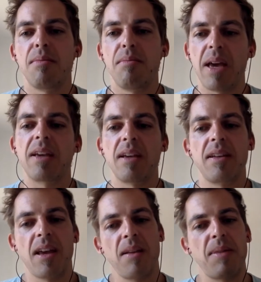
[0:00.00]

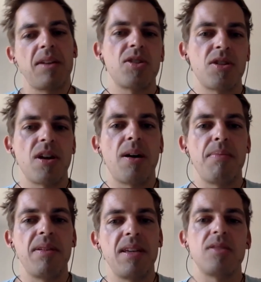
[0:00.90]
making the animator's job
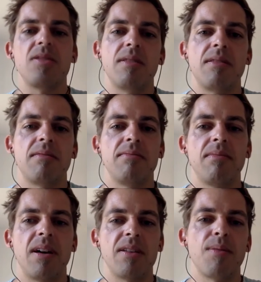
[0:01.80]
easier
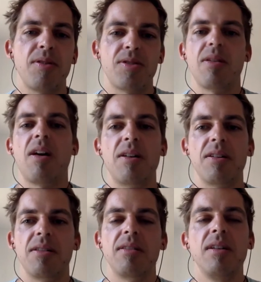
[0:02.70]
as opposed to
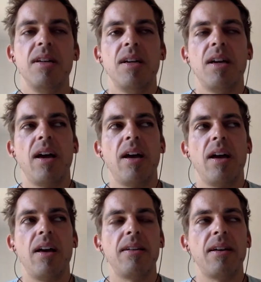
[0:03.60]
harder.
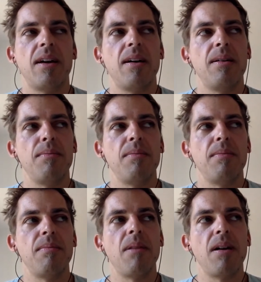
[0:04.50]
And
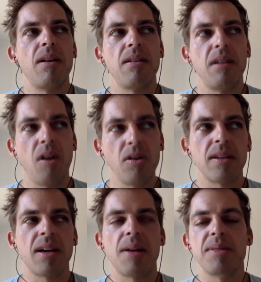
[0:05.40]
also
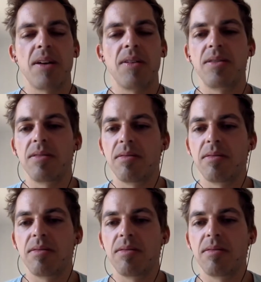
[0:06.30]
that comes down to the